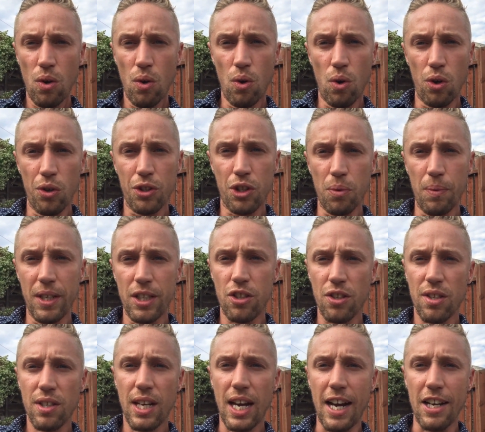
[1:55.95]
Or do we
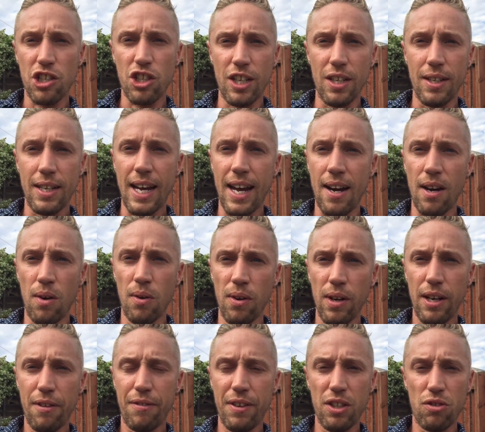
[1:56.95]
just cash in now
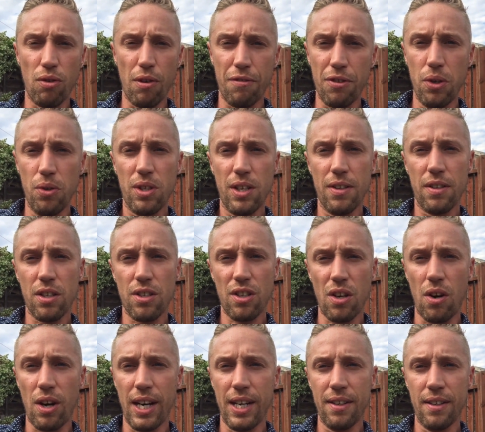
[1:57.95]
if he's refusing to
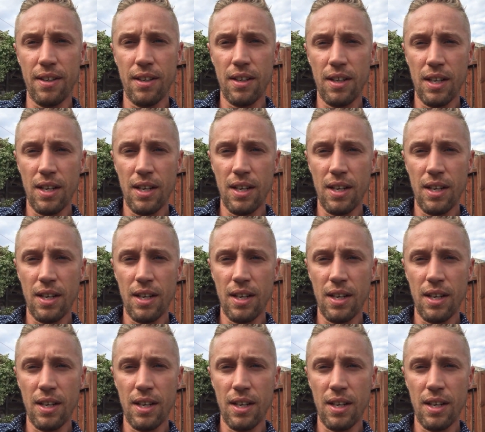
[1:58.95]
sign